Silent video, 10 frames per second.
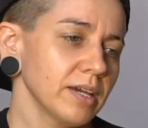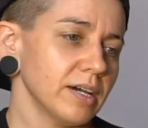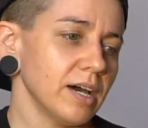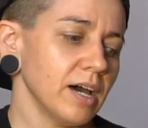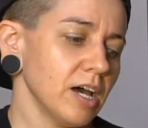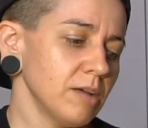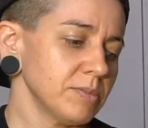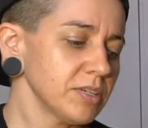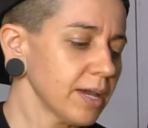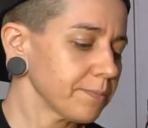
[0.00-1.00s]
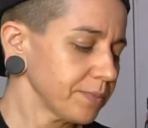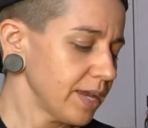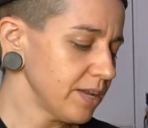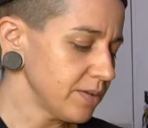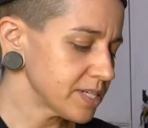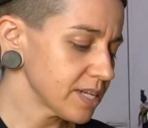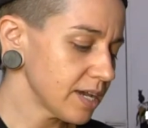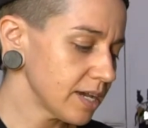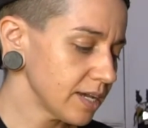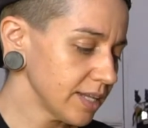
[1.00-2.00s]
So yeah, anyways,
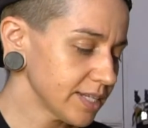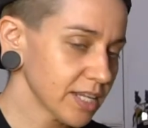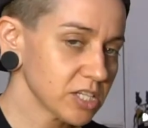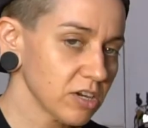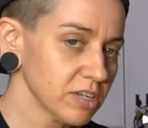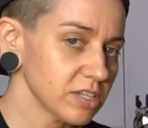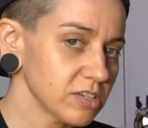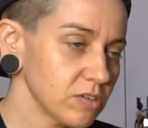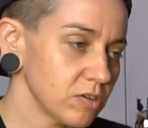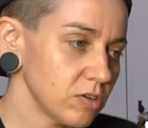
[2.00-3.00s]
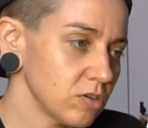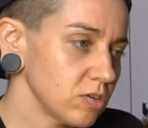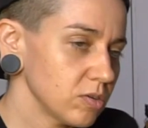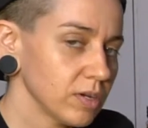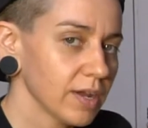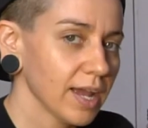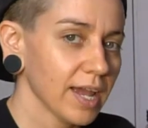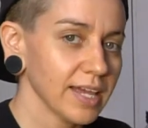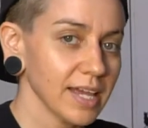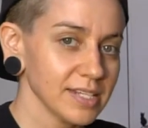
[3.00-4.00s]
let's get started. So
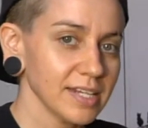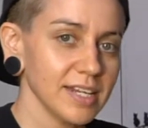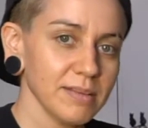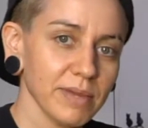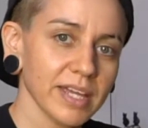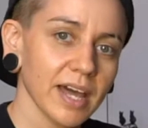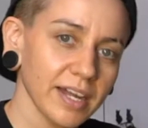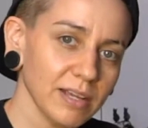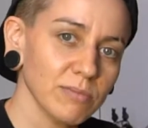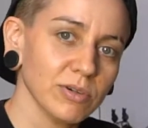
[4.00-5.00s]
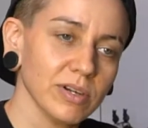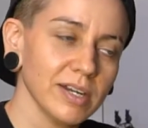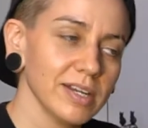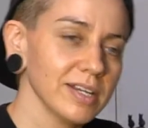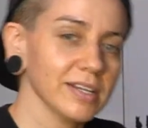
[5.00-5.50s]
I guess I need my cutting board.